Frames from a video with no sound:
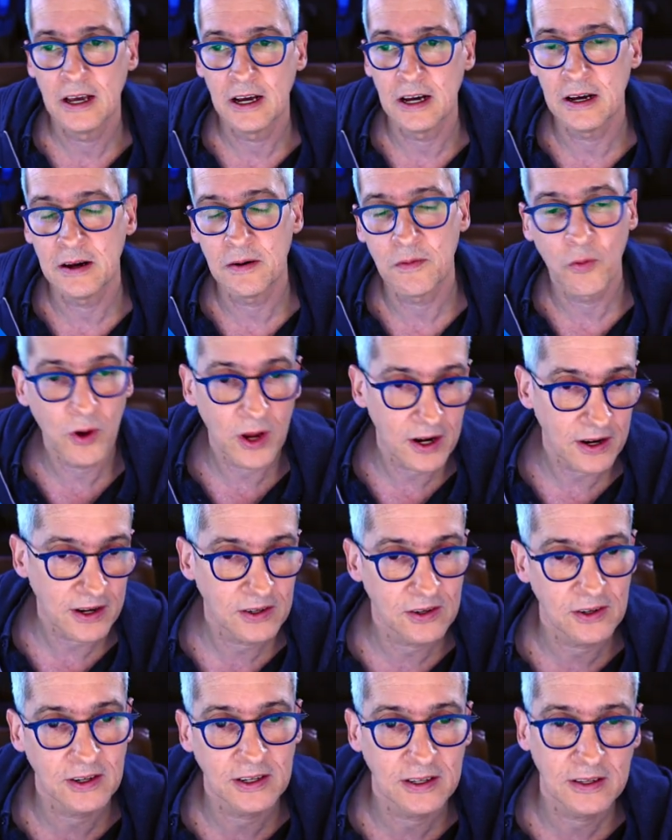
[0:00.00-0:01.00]
Uh, we are
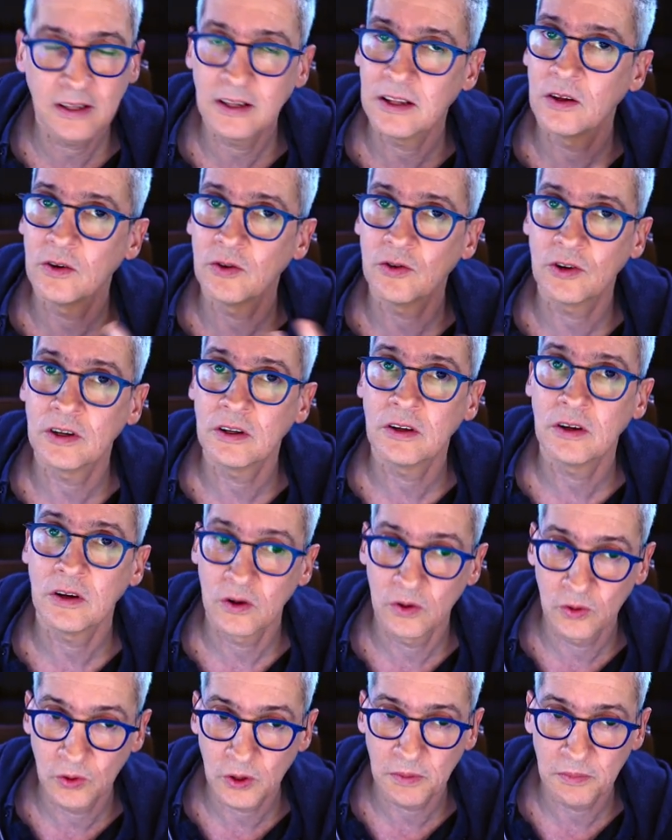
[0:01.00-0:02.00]
interested in using
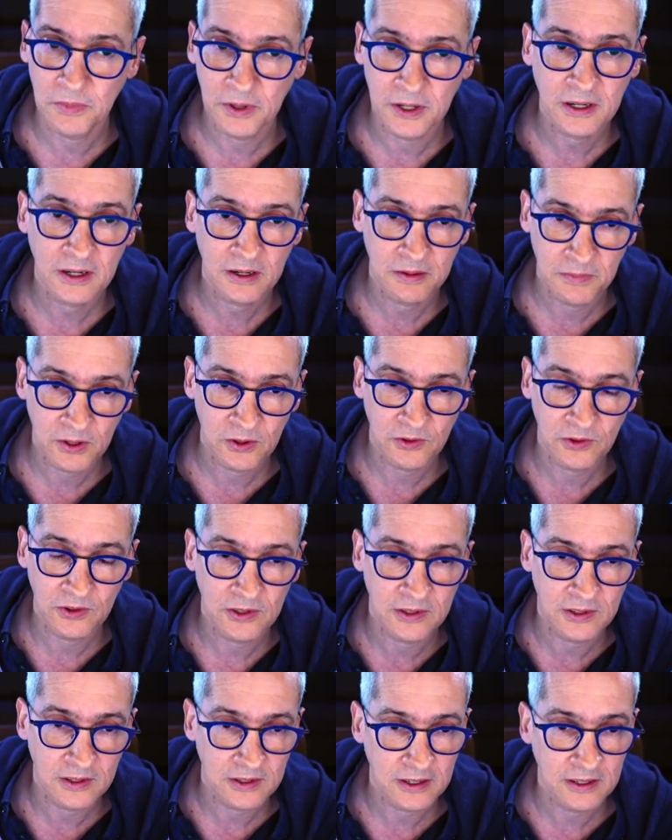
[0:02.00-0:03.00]
Gutenberg because
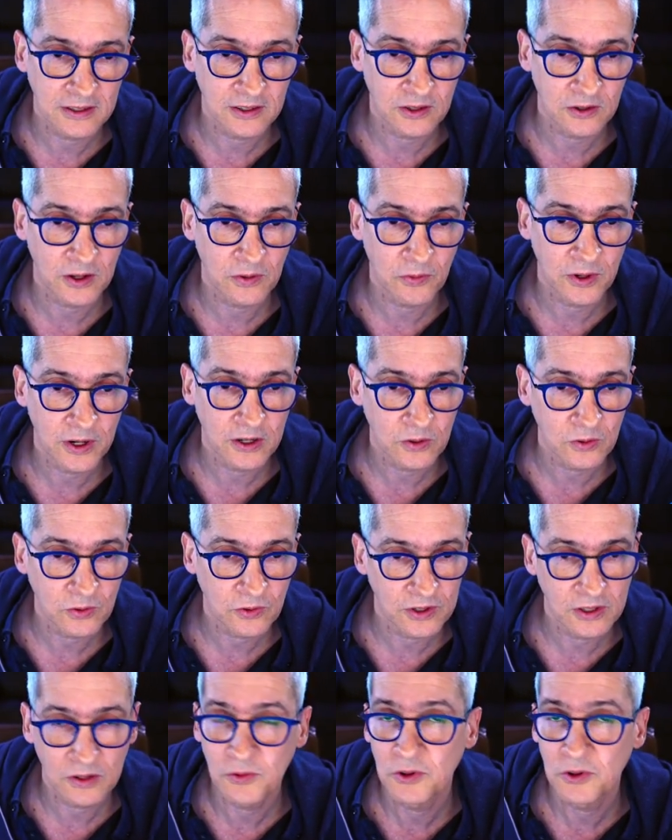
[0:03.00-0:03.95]
it's the editor that we are using,